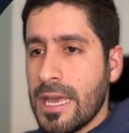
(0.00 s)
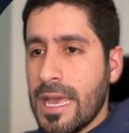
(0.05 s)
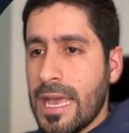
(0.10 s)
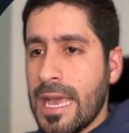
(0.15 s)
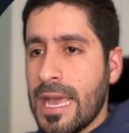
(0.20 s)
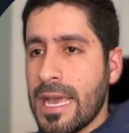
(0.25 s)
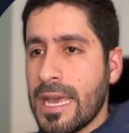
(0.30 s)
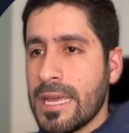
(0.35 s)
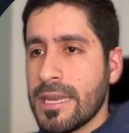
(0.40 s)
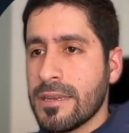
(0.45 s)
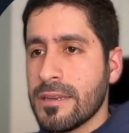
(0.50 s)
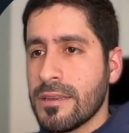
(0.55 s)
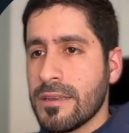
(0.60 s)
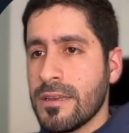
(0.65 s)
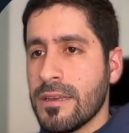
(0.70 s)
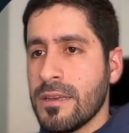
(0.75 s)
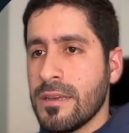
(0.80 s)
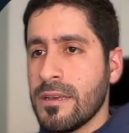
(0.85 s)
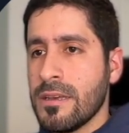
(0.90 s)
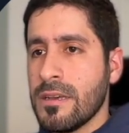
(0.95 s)
and
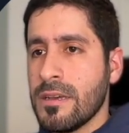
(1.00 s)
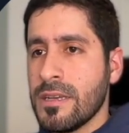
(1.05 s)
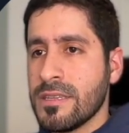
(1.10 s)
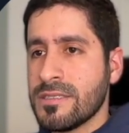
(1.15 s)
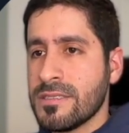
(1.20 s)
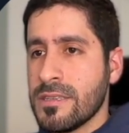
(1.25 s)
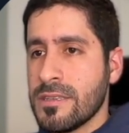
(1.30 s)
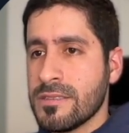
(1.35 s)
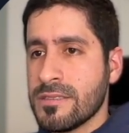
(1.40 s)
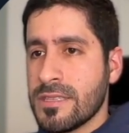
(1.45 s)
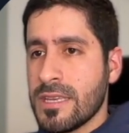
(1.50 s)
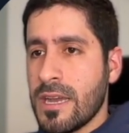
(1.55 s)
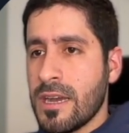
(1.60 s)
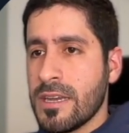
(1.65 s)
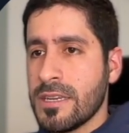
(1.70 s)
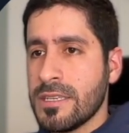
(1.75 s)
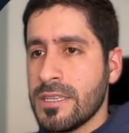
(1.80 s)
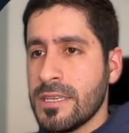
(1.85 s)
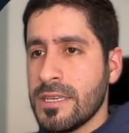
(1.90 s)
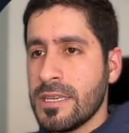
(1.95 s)
it sends the
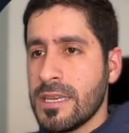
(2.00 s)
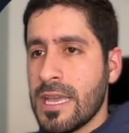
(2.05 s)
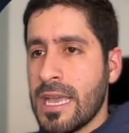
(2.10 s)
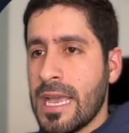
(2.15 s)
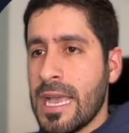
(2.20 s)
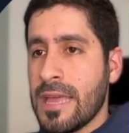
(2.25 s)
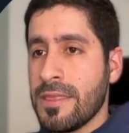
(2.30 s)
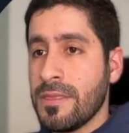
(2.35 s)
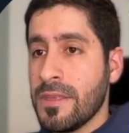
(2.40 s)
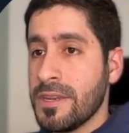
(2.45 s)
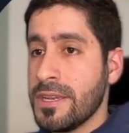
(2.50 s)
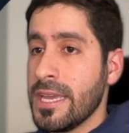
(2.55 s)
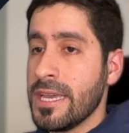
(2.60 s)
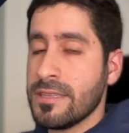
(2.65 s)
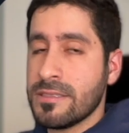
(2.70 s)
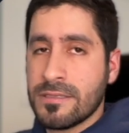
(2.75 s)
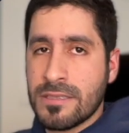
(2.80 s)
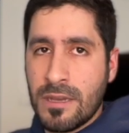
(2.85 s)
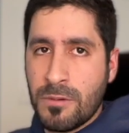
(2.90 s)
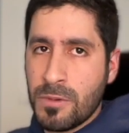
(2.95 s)
ID and the
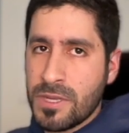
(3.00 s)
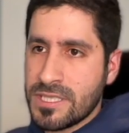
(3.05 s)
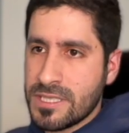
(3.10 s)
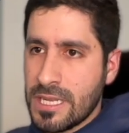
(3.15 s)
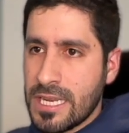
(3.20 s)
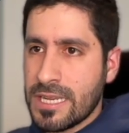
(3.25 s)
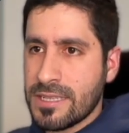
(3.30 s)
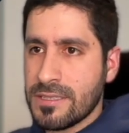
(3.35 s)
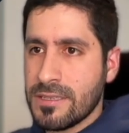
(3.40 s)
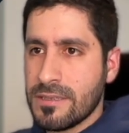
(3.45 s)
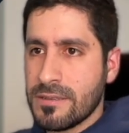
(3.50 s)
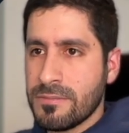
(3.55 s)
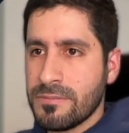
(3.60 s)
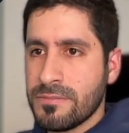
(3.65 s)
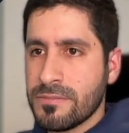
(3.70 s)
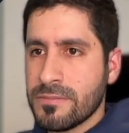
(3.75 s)
date that we selected.